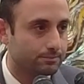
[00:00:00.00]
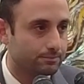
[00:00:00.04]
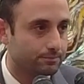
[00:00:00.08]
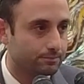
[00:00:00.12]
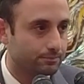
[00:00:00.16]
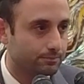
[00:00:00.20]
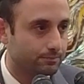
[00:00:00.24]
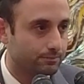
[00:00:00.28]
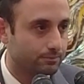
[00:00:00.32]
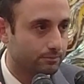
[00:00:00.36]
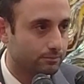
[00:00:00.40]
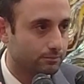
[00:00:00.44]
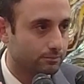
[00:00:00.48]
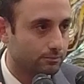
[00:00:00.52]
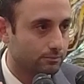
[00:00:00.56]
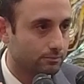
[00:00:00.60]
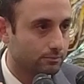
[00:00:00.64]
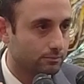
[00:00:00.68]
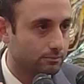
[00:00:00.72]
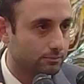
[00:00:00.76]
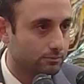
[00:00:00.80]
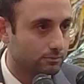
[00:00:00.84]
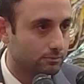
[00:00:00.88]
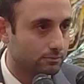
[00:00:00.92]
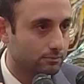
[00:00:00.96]

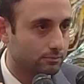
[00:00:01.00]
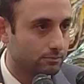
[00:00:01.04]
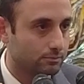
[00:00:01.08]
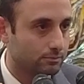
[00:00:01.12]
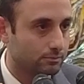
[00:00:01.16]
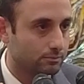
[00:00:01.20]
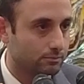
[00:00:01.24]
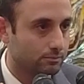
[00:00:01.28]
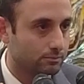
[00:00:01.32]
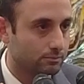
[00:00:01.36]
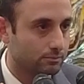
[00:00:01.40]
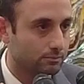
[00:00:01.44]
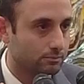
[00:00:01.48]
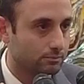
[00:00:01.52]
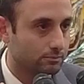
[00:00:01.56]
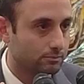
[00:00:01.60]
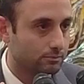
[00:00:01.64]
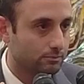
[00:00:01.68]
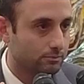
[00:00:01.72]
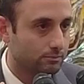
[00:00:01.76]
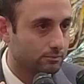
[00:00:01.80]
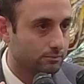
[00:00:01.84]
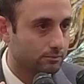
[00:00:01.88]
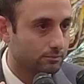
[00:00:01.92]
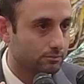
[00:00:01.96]

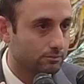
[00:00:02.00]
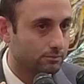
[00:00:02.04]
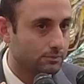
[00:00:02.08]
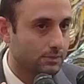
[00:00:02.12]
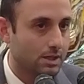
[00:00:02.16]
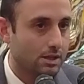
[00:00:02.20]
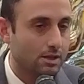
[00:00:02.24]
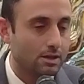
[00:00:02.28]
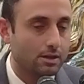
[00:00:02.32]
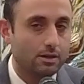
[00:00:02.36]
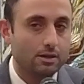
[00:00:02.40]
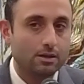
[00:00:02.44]
No one is speaking in this clip.